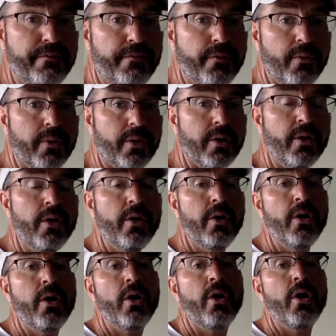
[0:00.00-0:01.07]
for
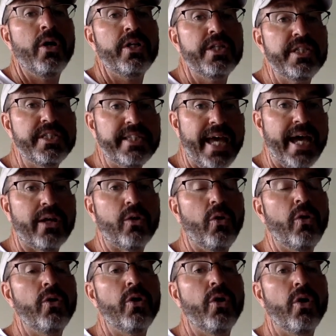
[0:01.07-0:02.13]

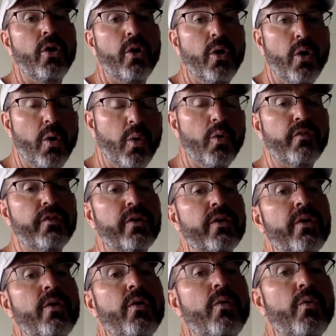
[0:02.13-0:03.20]
tackle over
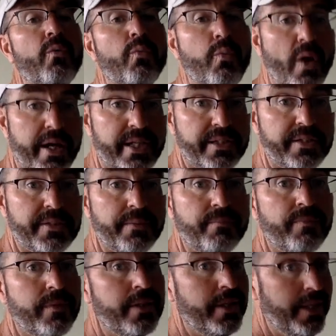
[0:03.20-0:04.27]
right.
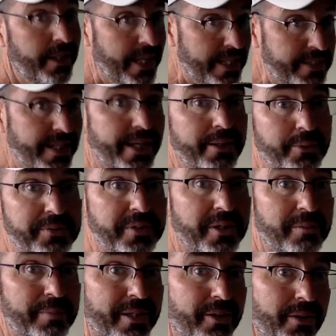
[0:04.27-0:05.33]
And that tackle is going to
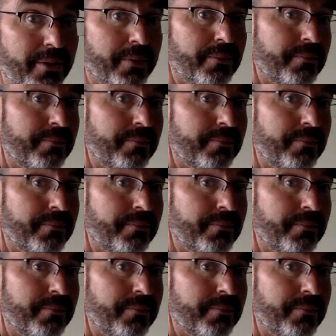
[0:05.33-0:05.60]
be you.